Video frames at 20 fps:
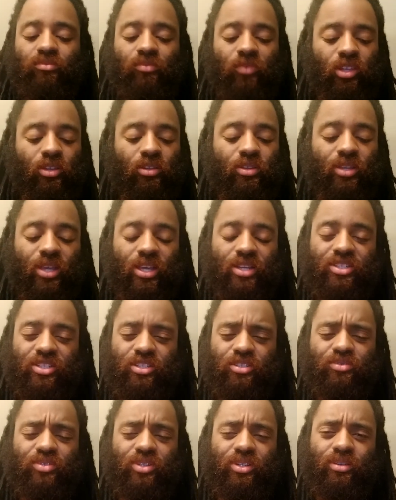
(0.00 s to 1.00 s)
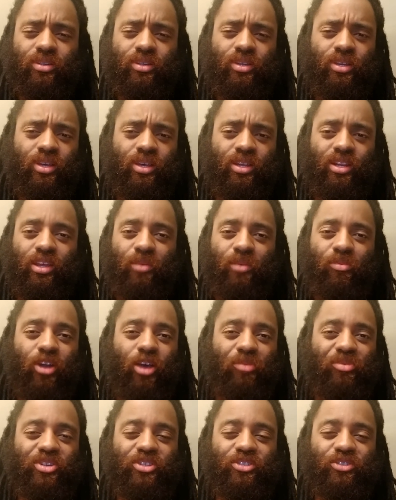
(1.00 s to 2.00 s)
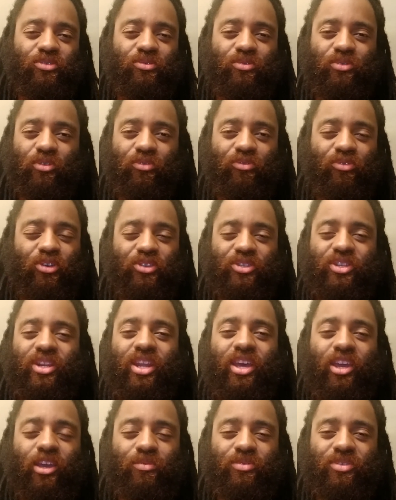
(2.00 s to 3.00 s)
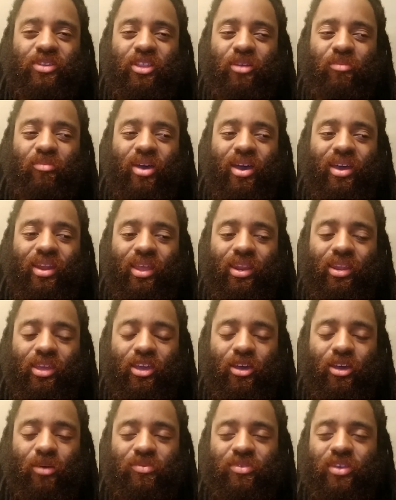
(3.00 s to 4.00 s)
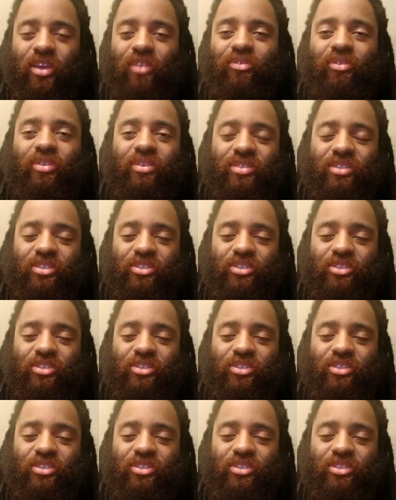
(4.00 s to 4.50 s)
You look at children; they're probably just doing the first thing that comes to their mind, and it comes effortlessly.